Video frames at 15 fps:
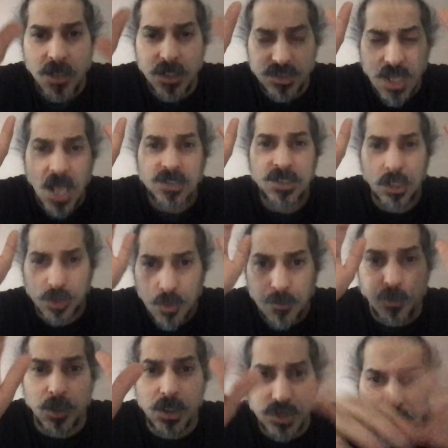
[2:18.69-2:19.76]
These guys telling you
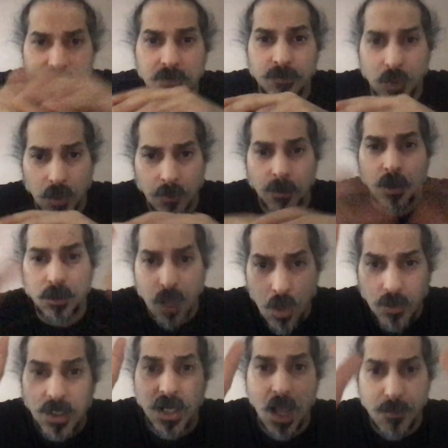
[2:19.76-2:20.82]
breaches of Nuremberg
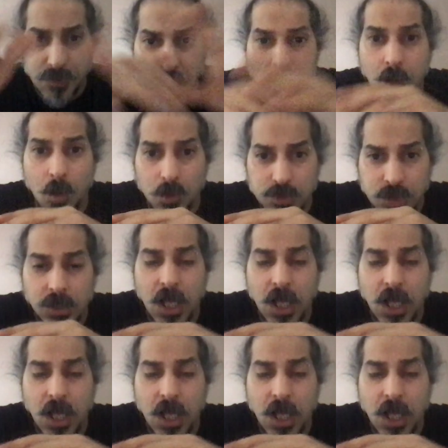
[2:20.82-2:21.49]
Code and MK Ultra,